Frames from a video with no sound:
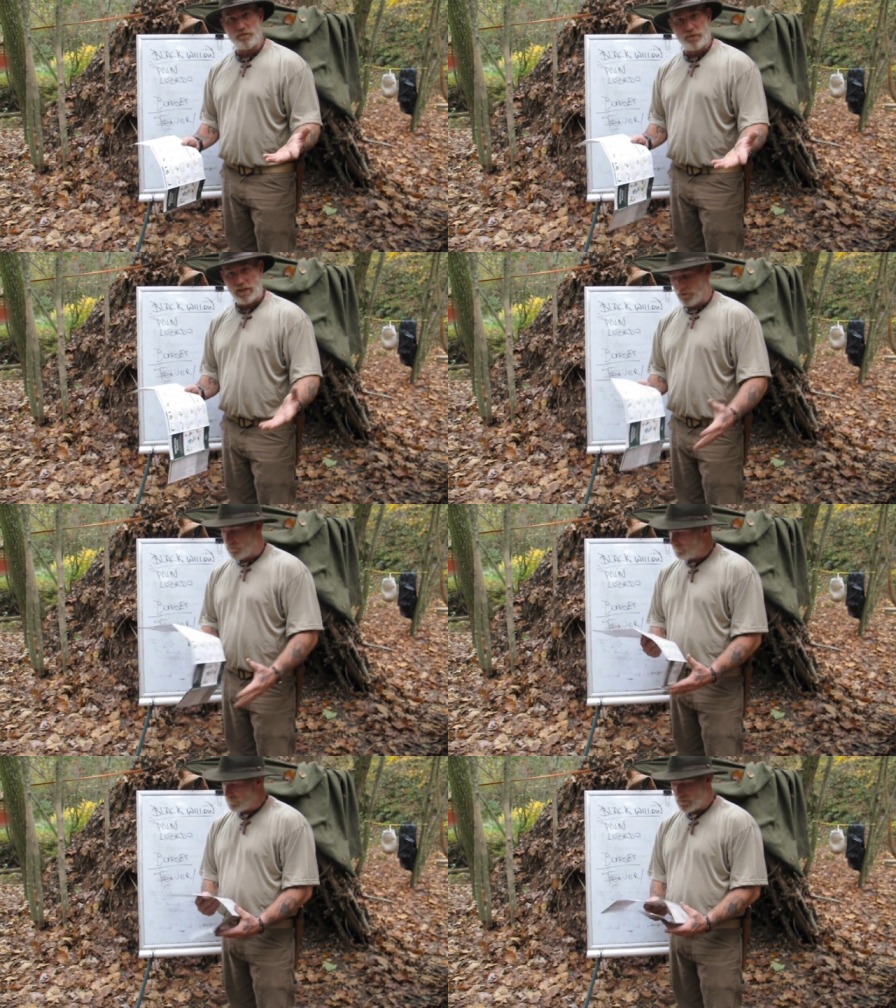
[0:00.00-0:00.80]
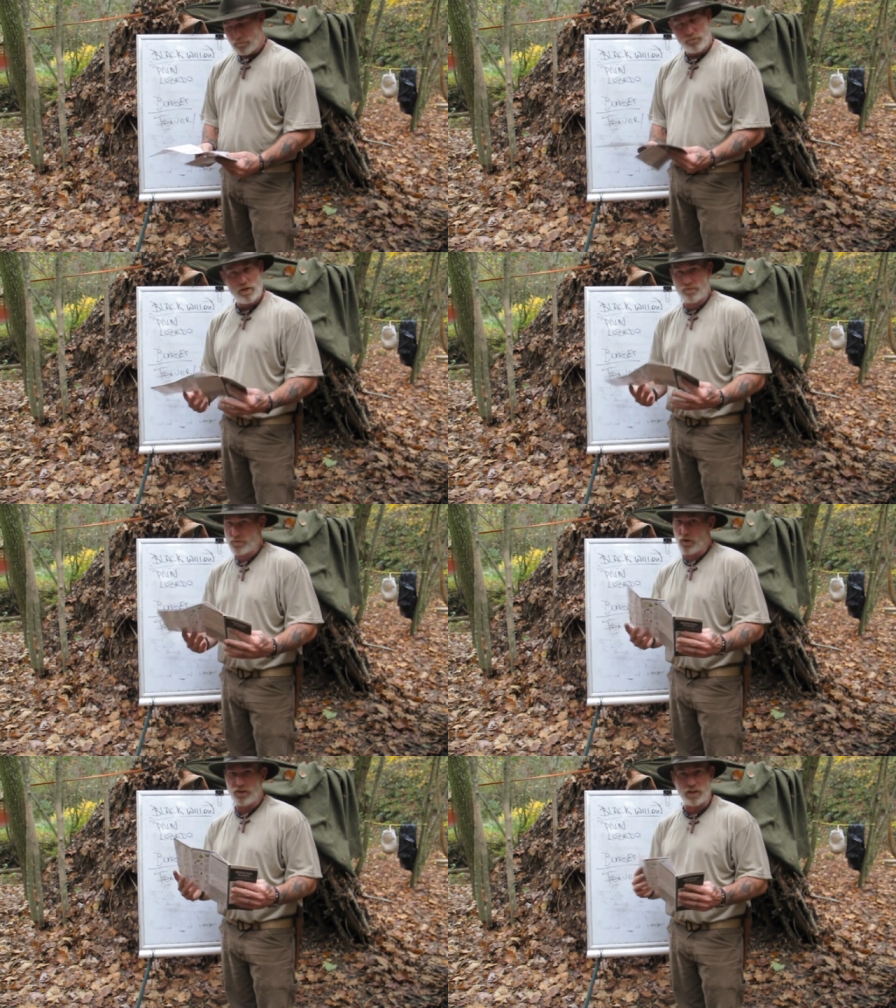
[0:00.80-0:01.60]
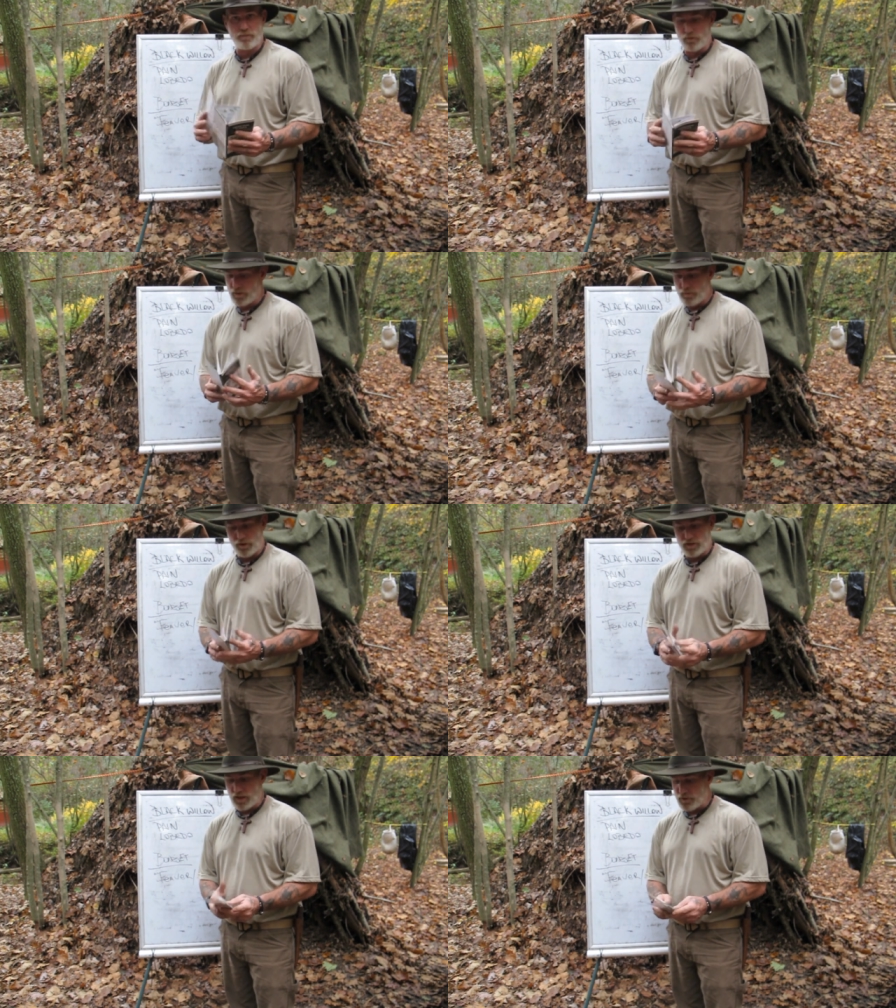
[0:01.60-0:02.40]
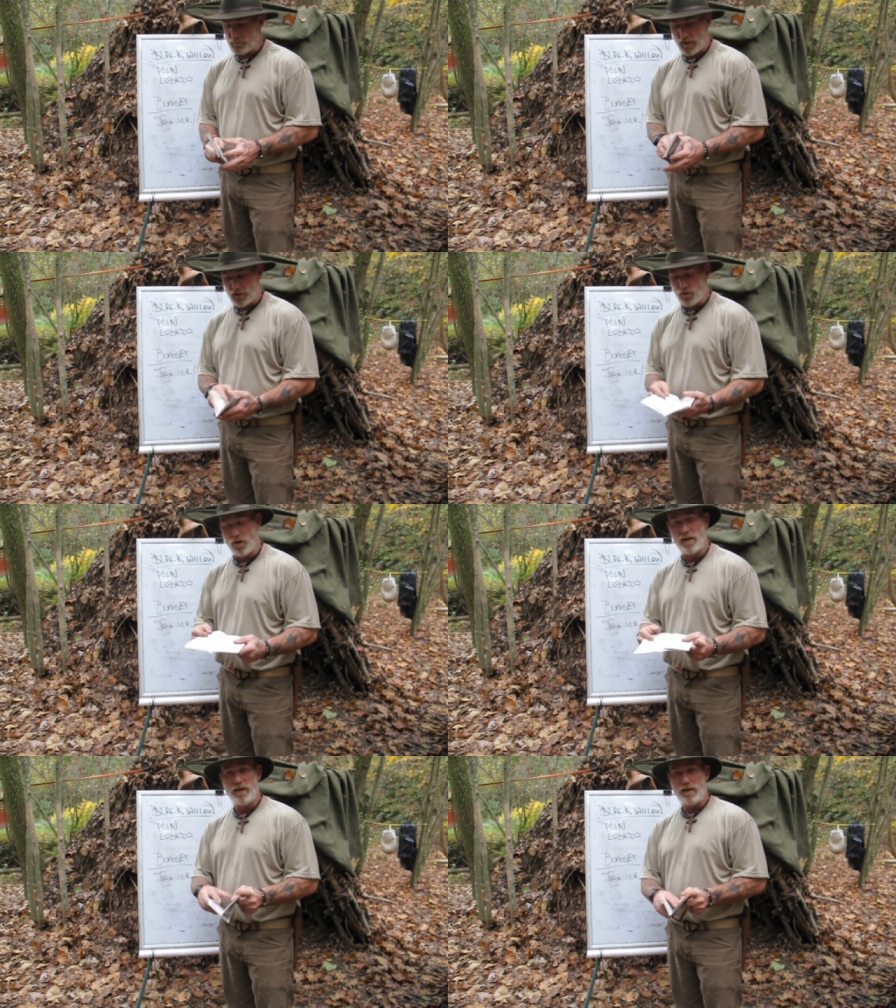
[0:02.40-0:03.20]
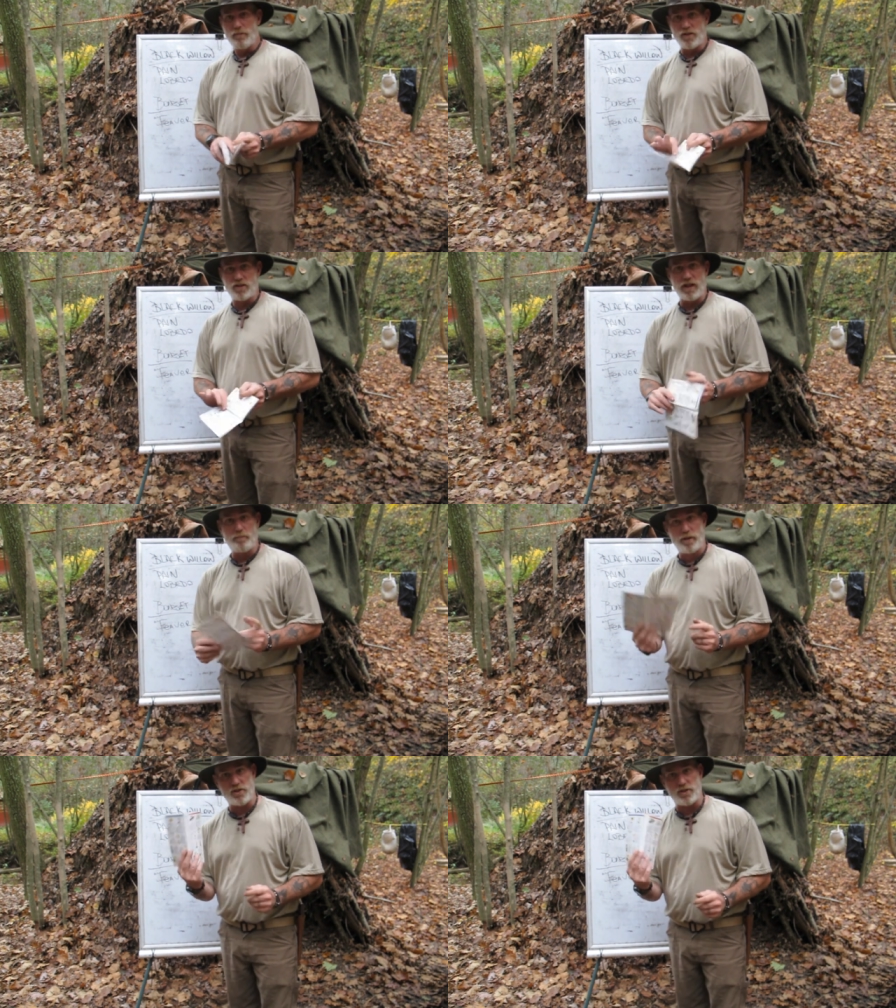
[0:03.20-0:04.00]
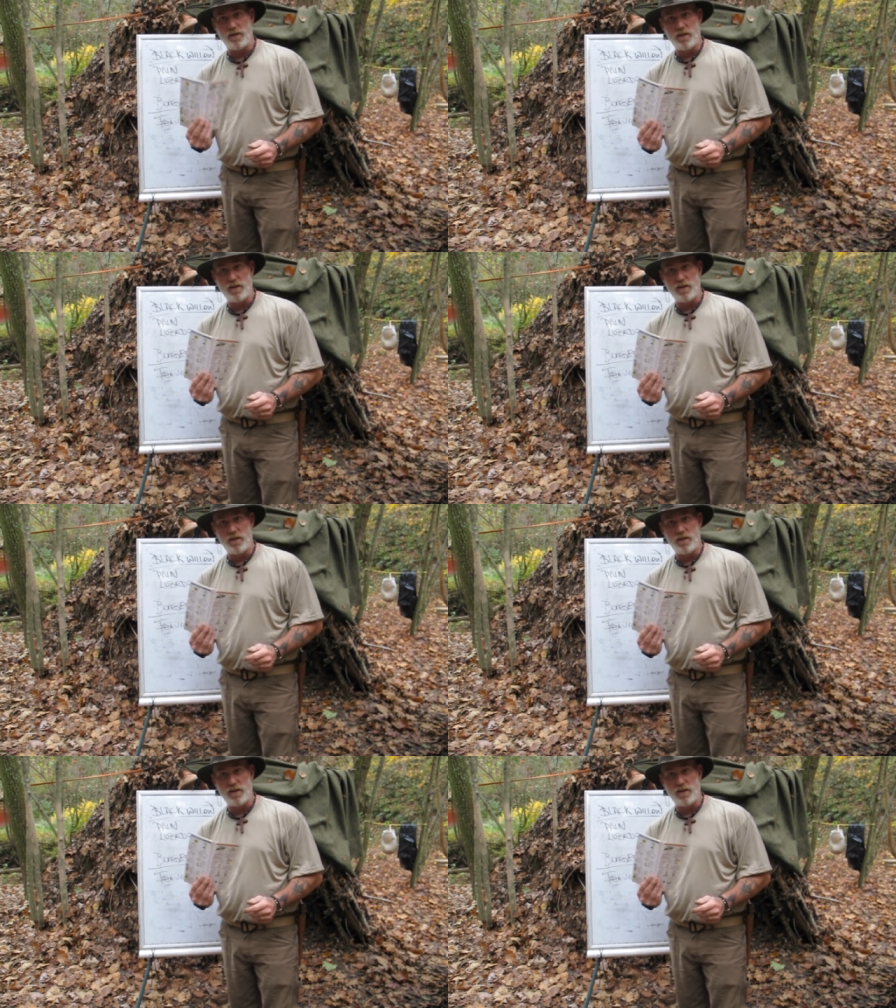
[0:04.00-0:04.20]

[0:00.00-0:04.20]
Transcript: and fever. Pretty, pretty simple, pretty self-explanatory. Plus you got a picture